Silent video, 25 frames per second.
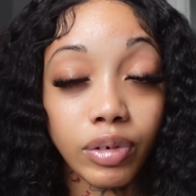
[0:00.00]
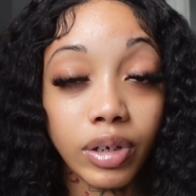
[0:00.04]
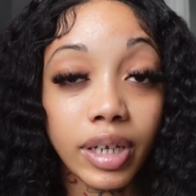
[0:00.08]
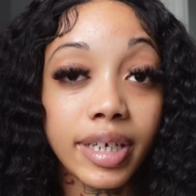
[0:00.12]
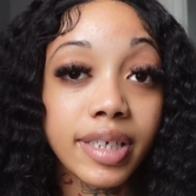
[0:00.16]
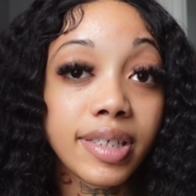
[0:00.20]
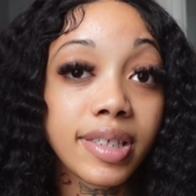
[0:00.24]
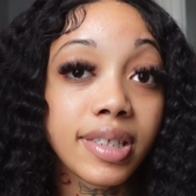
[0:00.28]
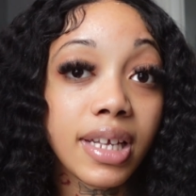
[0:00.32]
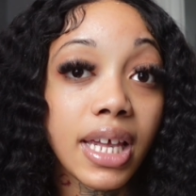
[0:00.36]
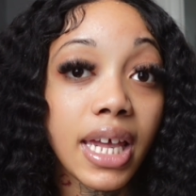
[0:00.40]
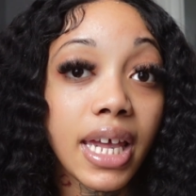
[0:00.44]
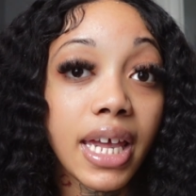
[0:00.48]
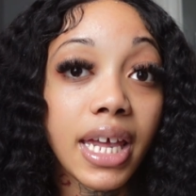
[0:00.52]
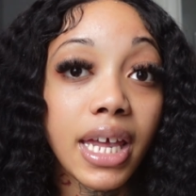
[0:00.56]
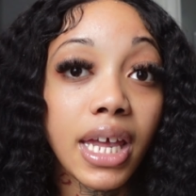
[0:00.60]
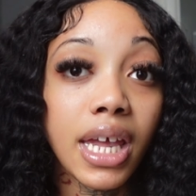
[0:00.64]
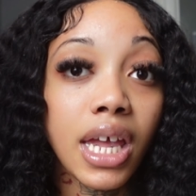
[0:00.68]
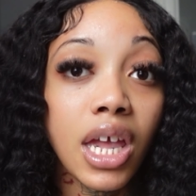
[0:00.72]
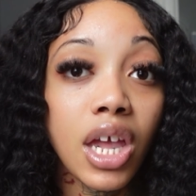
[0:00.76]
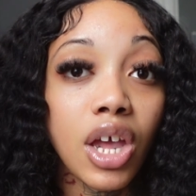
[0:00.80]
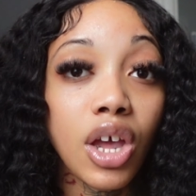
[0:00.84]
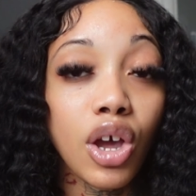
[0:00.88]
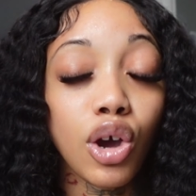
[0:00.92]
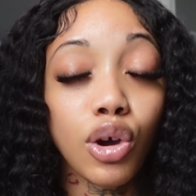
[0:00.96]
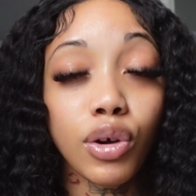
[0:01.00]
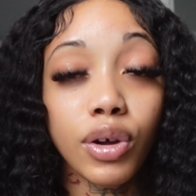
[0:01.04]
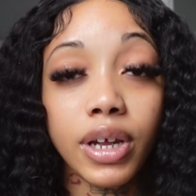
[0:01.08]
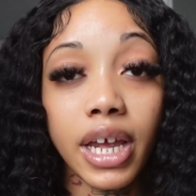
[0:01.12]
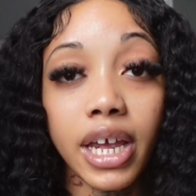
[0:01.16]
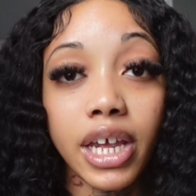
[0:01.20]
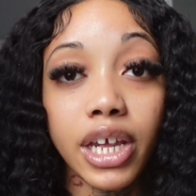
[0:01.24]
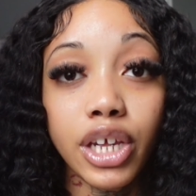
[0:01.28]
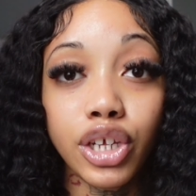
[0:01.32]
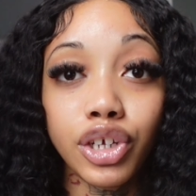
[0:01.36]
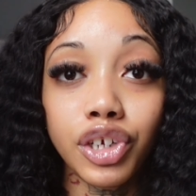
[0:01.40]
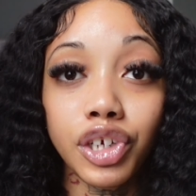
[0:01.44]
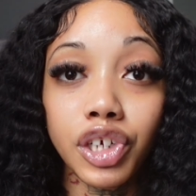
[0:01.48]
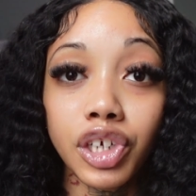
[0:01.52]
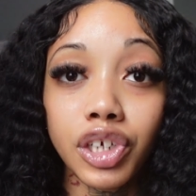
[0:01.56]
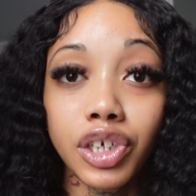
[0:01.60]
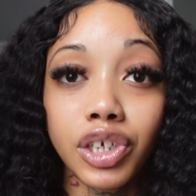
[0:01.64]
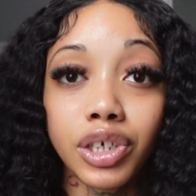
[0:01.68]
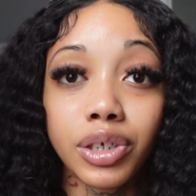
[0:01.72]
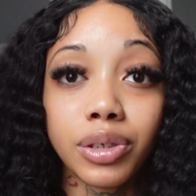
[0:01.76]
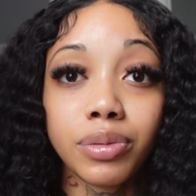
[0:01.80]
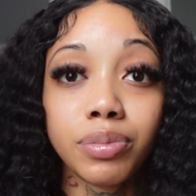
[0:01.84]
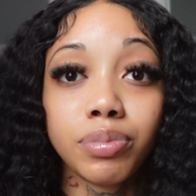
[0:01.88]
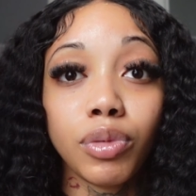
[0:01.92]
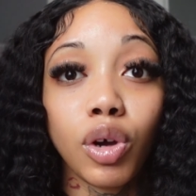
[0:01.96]
Let's say, okay,
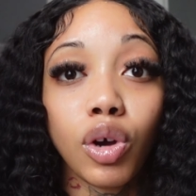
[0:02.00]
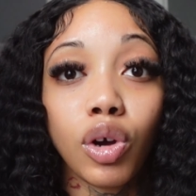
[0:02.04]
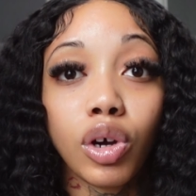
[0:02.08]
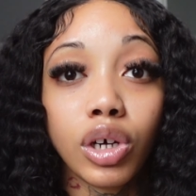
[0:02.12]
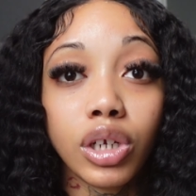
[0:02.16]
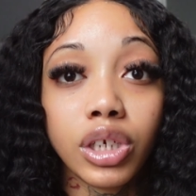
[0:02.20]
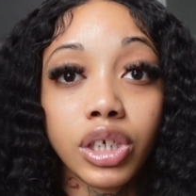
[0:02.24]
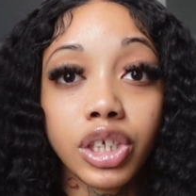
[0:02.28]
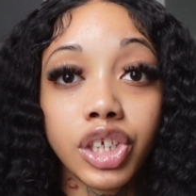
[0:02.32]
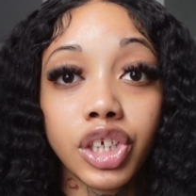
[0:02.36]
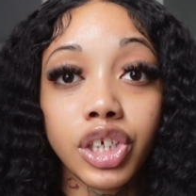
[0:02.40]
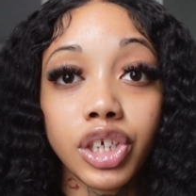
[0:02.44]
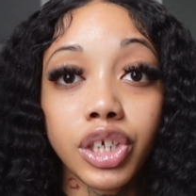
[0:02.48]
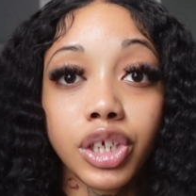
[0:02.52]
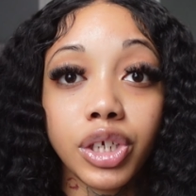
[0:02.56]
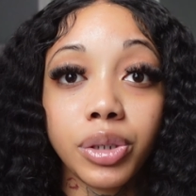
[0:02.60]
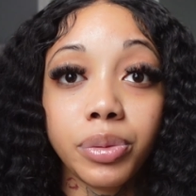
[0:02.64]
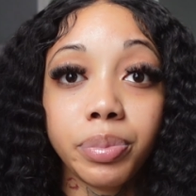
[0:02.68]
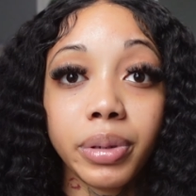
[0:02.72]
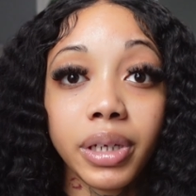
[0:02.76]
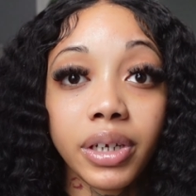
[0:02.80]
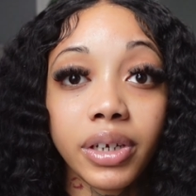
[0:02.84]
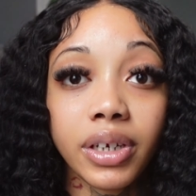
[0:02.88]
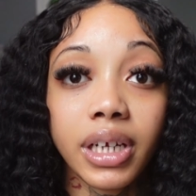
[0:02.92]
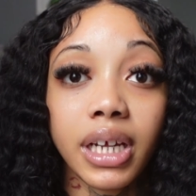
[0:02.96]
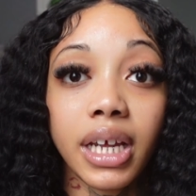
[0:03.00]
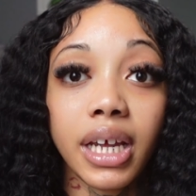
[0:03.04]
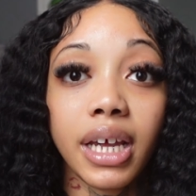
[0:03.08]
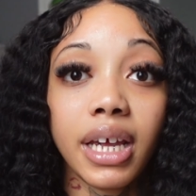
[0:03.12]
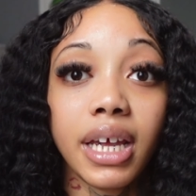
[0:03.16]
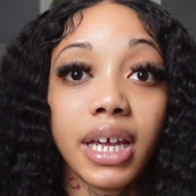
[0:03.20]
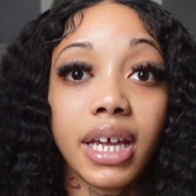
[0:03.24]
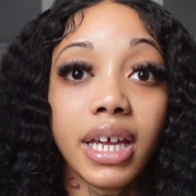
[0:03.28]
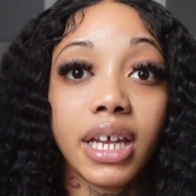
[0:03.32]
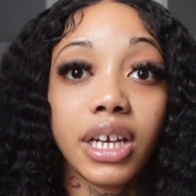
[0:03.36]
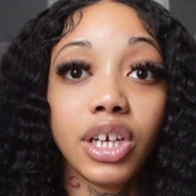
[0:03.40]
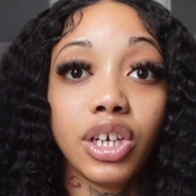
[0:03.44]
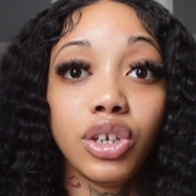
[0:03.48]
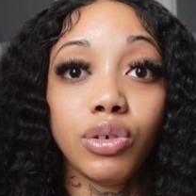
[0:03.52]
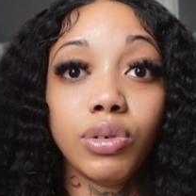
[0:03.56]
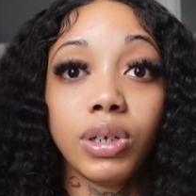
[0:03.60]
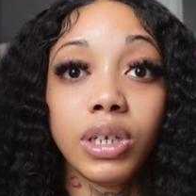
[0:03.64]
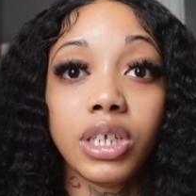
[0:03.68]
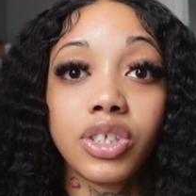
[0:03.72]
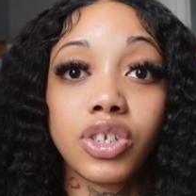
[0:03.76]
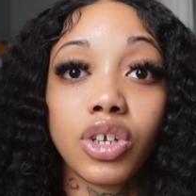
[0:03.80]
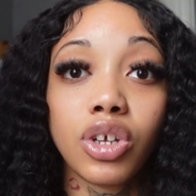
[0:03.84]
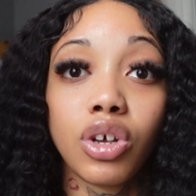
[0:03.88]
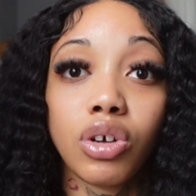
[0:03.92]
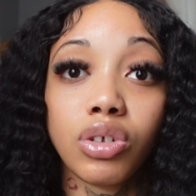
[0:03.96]
you're on your period and you need
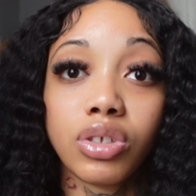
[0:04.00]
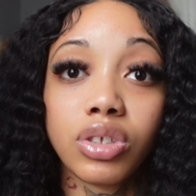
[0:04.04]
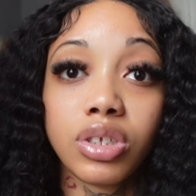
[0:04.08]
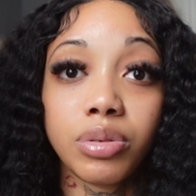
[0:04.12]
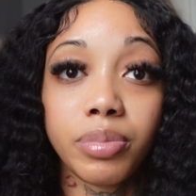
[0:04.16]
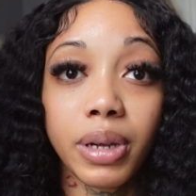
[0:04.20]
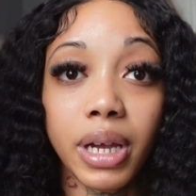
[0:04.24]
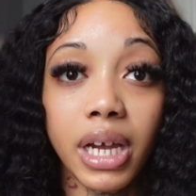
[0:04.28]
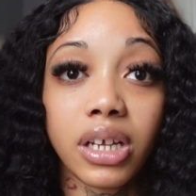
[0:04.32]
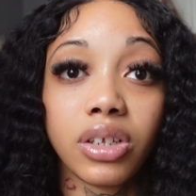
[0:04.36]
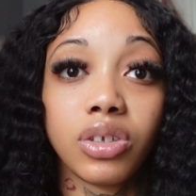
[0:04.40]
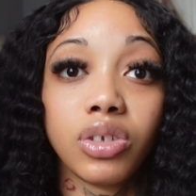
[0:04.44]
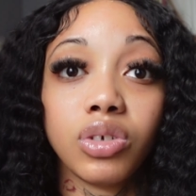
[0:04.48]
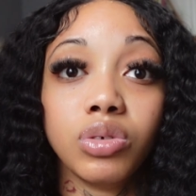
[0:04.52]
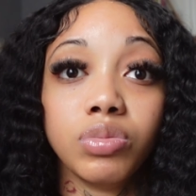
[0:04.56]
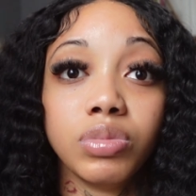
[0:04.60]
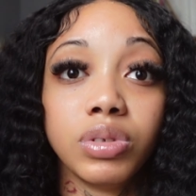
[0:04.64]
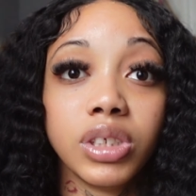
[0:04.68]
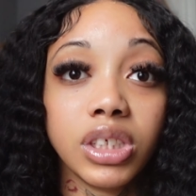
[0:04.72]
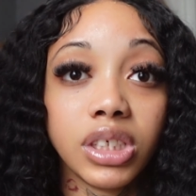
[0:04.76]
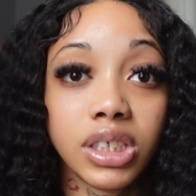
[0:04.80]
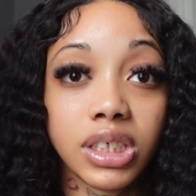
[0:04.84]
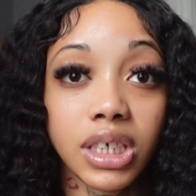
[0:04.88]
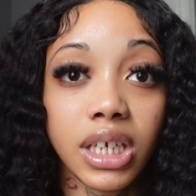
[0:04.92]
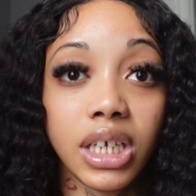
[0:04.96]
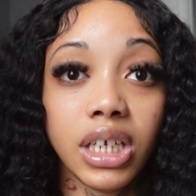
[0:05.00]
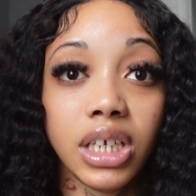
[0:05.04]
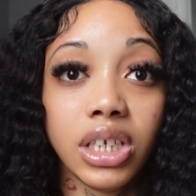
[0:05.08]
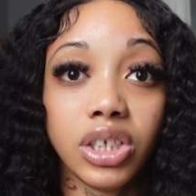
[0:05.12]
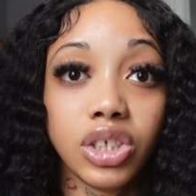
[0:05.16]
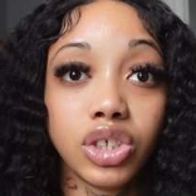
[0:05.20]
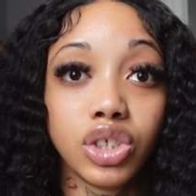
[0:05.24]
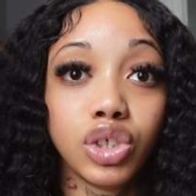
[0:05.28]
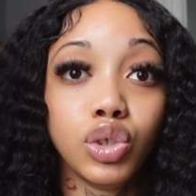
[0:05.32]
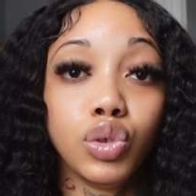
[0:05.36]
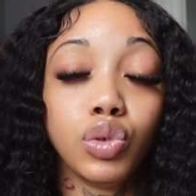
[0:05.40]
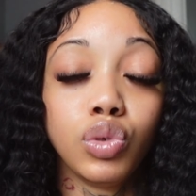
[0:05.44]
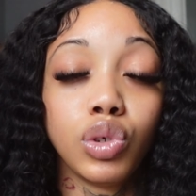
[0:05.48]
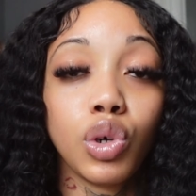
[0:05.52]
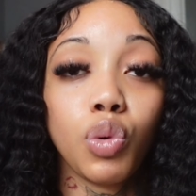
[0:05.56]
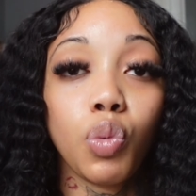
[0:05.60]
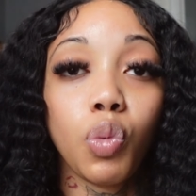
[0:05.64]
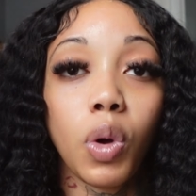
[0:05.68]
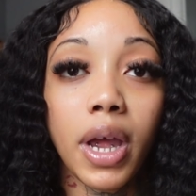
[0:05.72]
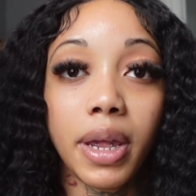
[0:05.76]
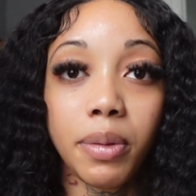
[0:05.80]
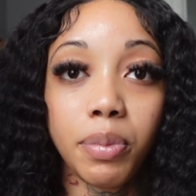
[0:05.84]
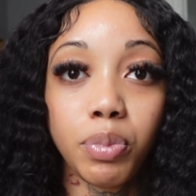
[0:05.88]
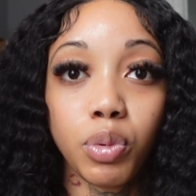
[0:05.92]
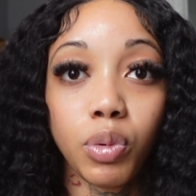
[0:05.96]
to go to the bathroom to change. You could
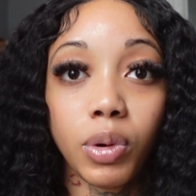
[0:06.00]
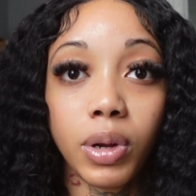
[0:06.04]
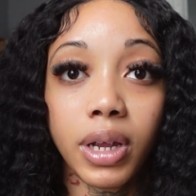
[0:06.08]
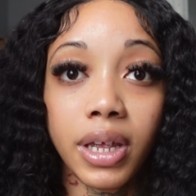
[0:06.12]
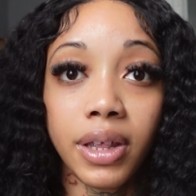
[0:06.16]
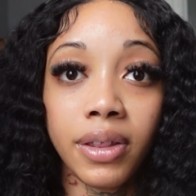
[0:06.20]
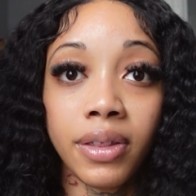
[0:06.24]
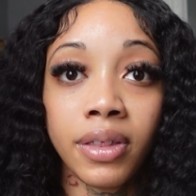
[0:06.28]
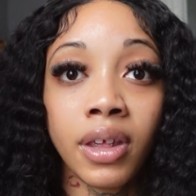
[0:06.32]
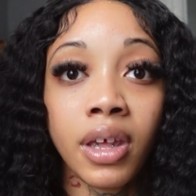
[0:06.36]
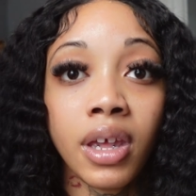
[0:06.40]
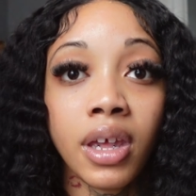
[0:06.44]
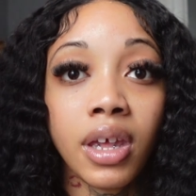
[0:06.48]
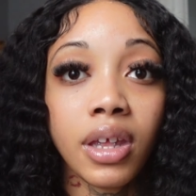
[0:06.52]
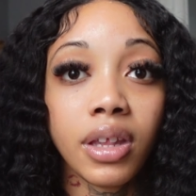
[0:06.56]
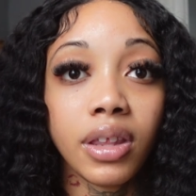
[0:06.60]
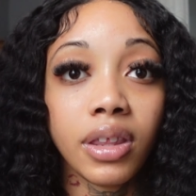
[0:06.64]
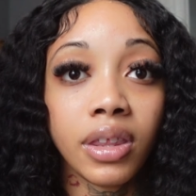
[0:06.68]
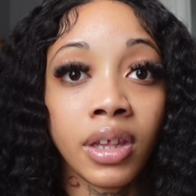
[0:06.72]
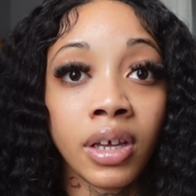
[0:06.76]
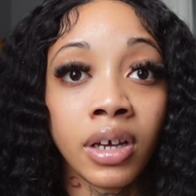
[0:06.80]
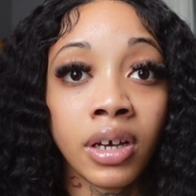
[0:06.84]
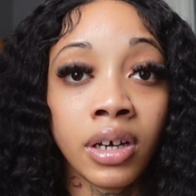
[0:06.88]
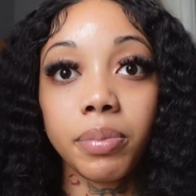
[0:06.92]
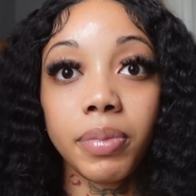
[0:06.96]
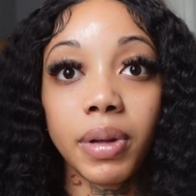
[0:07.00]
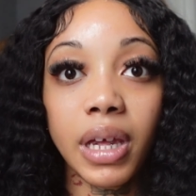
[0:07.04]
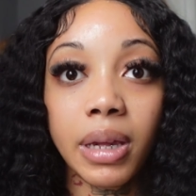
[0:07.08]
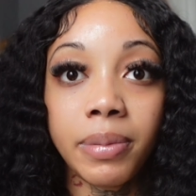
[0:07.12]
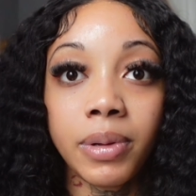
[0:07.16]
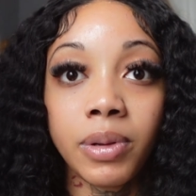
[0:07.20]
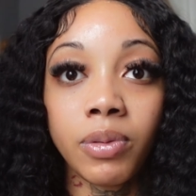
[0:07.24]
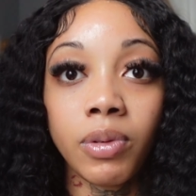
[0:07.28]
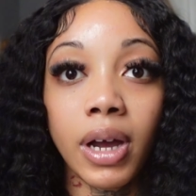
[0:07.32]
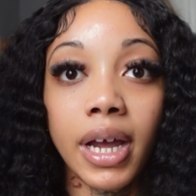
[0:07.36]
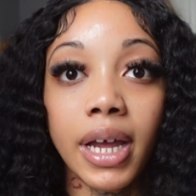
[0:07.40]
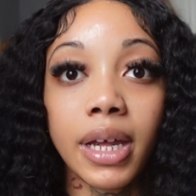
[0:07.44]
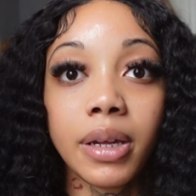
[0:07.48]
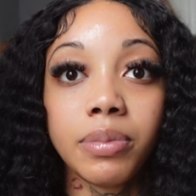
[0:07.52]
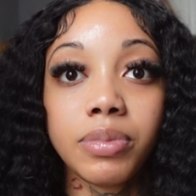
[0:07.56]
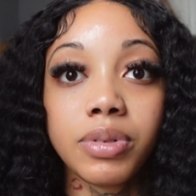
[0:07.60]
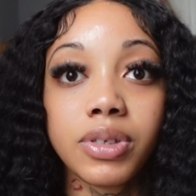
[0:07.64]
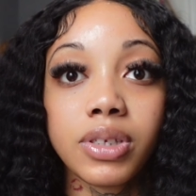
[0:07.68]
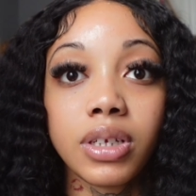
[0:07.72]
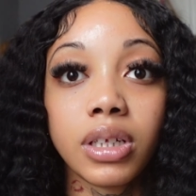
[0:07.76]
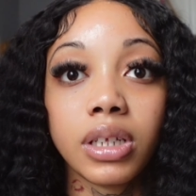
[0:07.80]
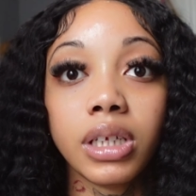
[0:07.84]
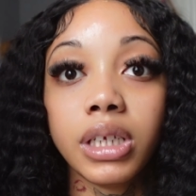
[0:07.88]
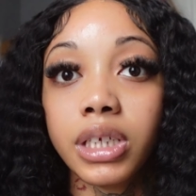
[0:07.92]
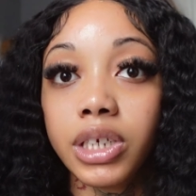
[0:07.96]
wipe with the baby wipes,
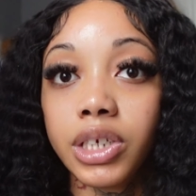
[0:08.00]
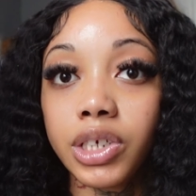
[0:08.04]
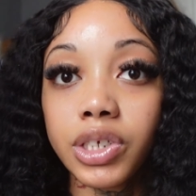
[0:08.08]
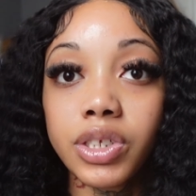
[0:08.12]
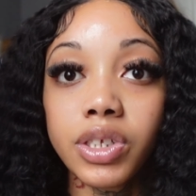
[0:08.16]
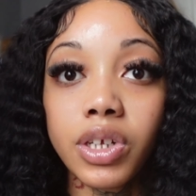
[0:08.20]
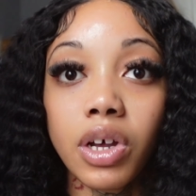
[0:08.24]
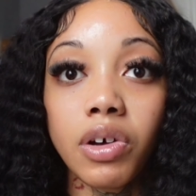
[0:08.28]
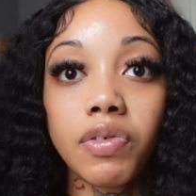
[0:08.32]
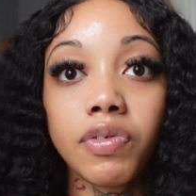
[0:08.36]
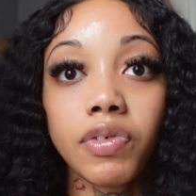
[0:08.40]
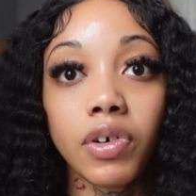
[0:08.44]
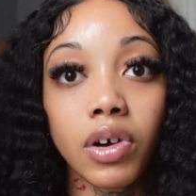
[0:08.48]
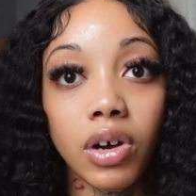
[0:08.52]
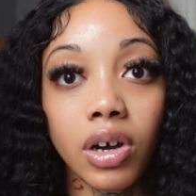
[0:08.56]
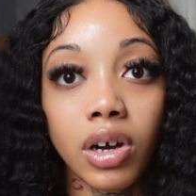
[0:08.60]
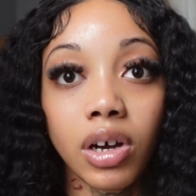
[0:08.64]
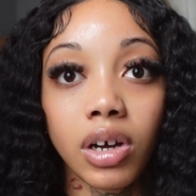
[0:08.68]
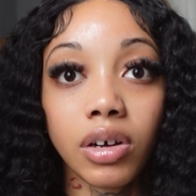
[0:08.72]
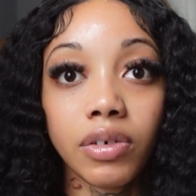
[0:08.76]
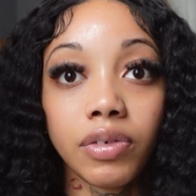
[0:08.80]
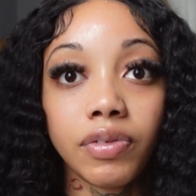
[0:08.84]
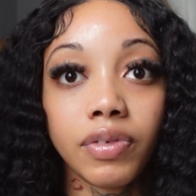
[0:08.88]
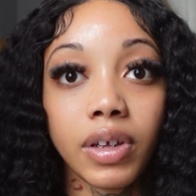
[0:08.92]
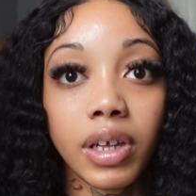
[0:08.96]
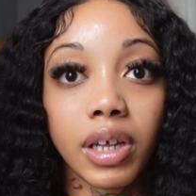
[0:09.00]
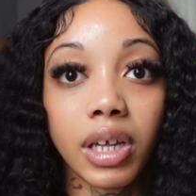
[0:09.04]
clean yourself off.